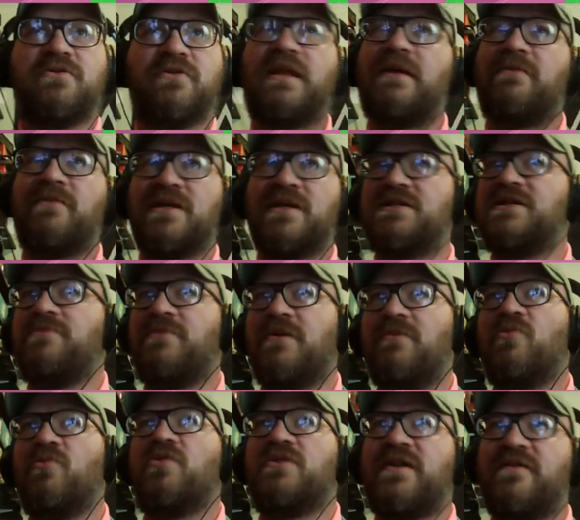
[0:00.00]
that makes it a
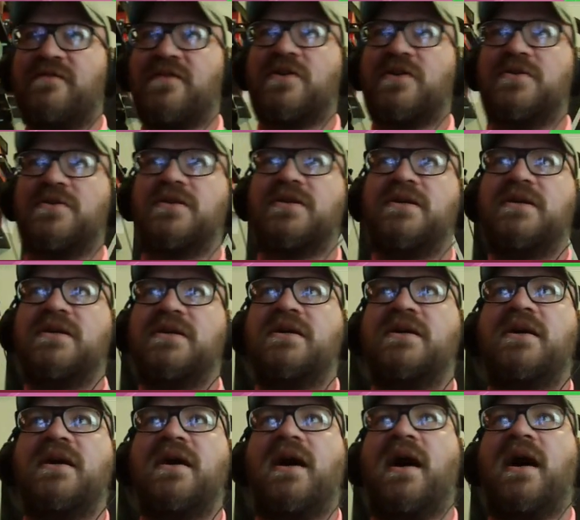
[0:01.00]
bit more difficult.
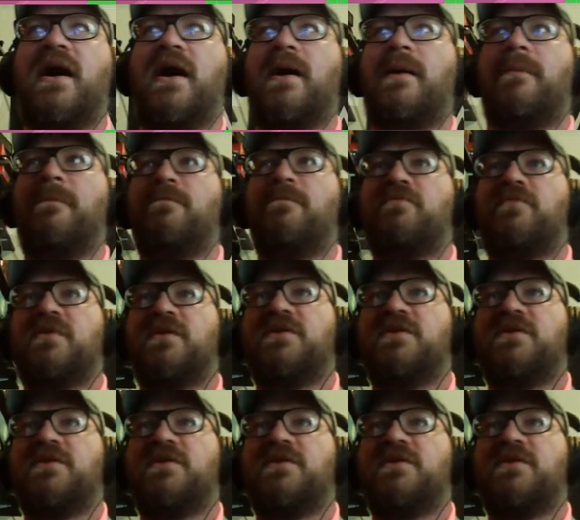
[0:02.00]
Um,